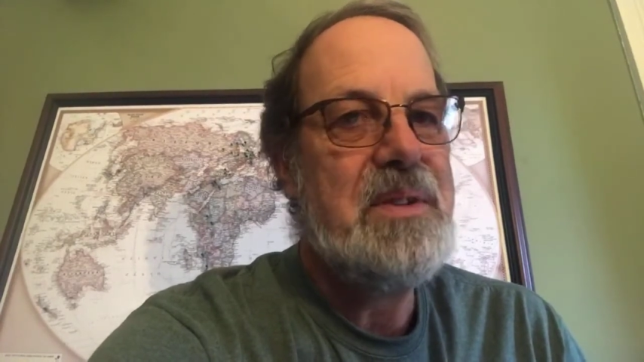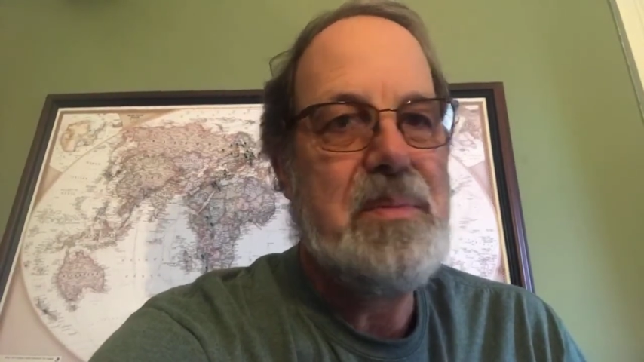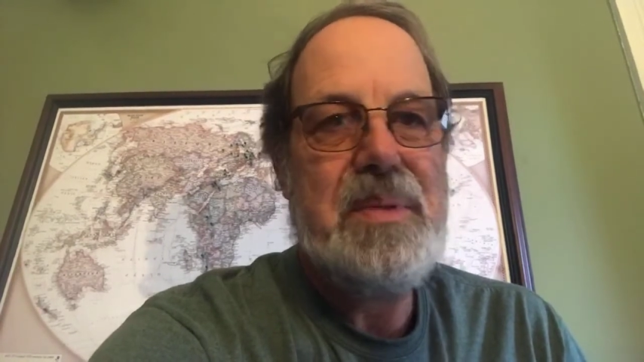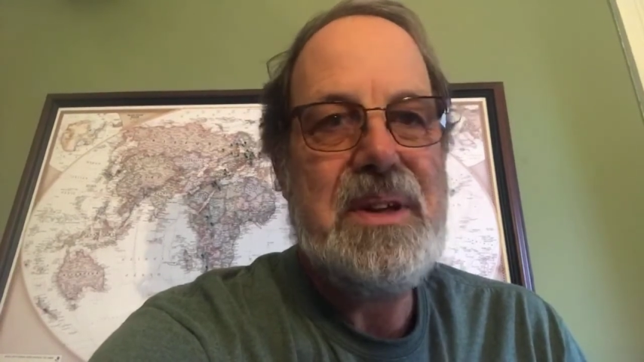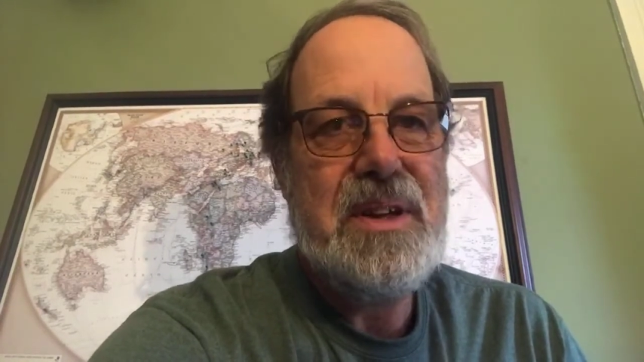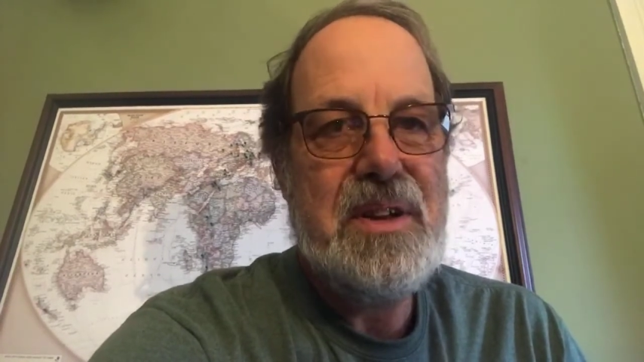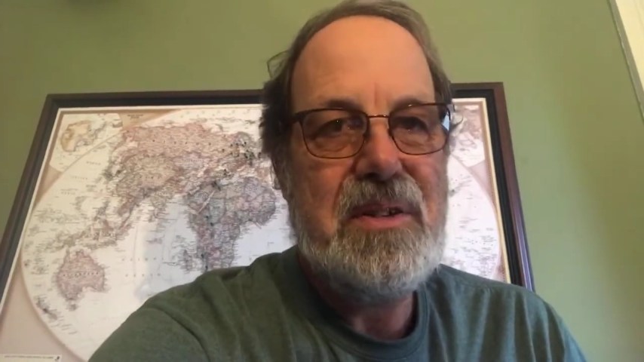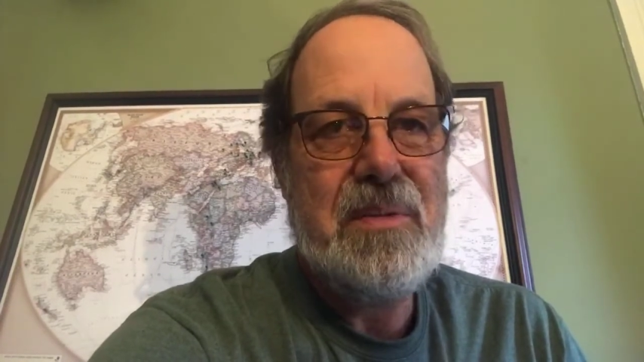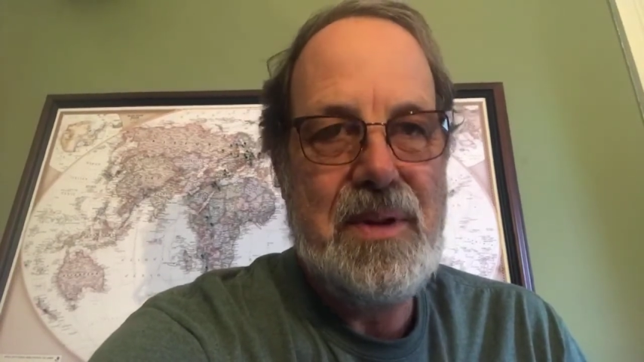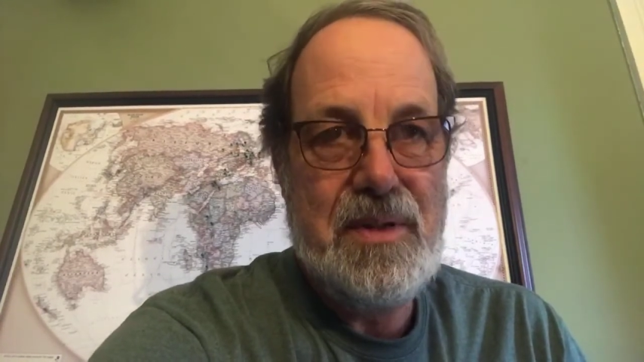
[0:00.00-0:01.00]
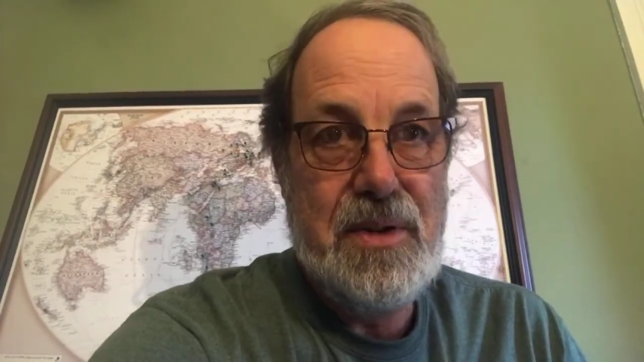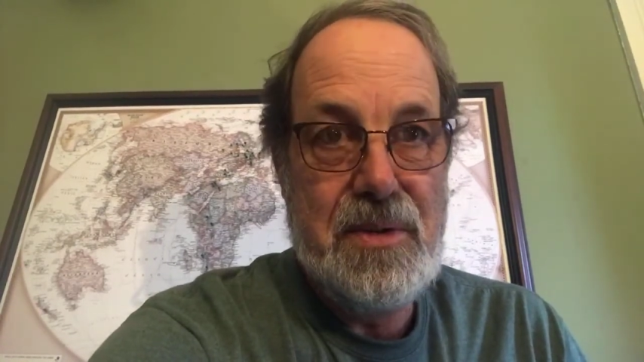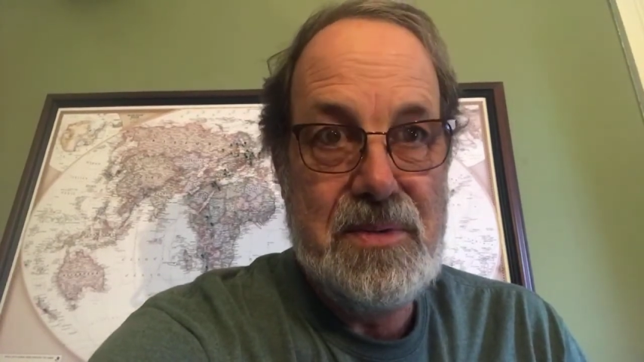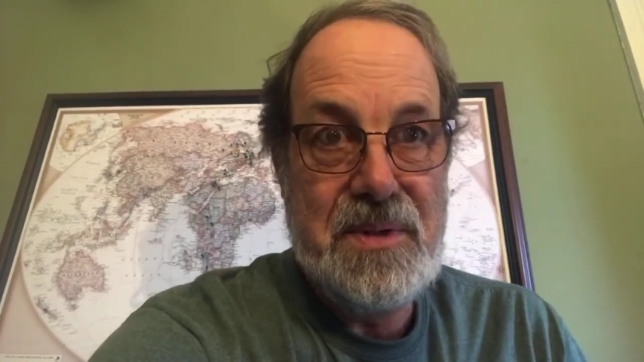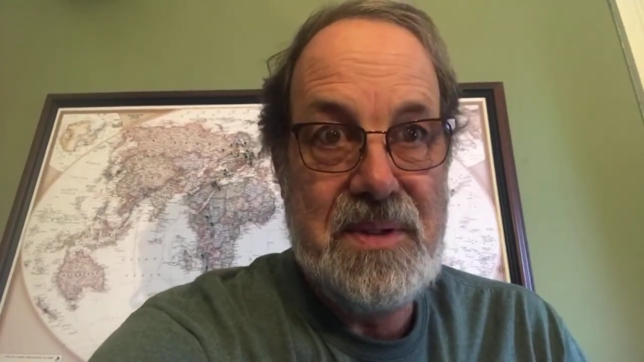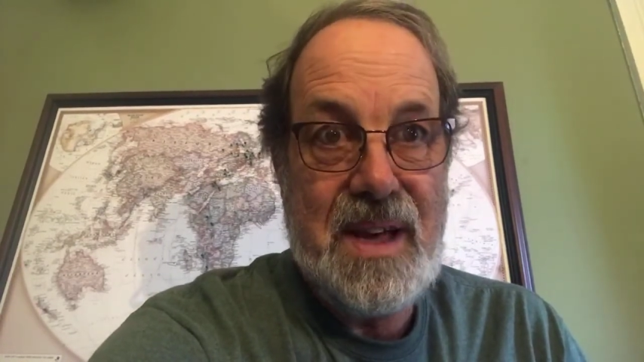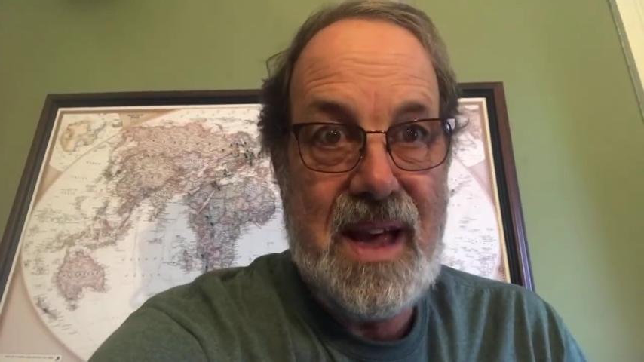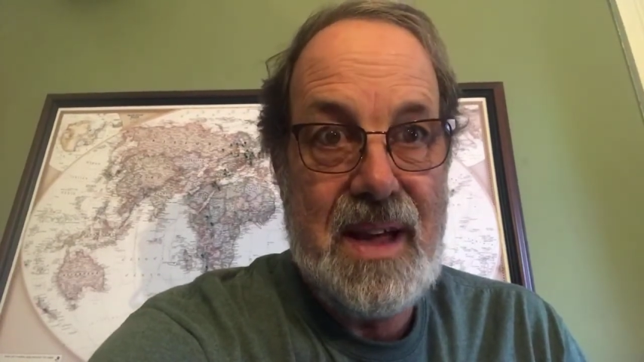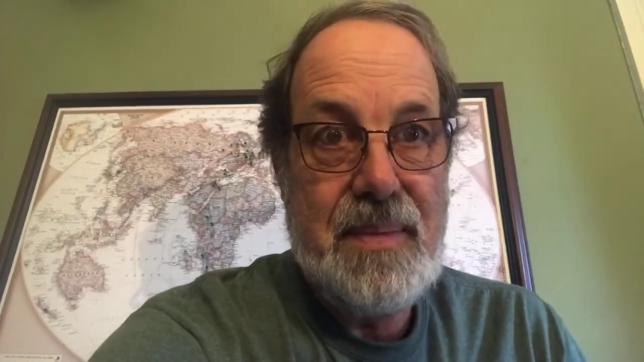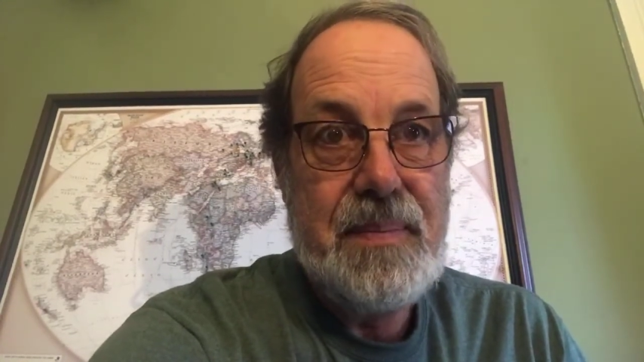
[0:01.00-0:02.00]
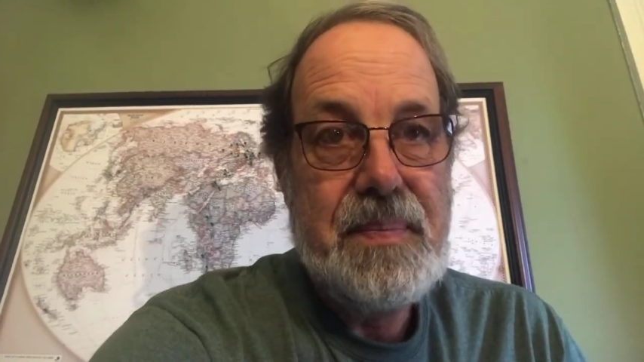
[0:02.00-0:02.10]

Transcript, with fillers: to be here with you today.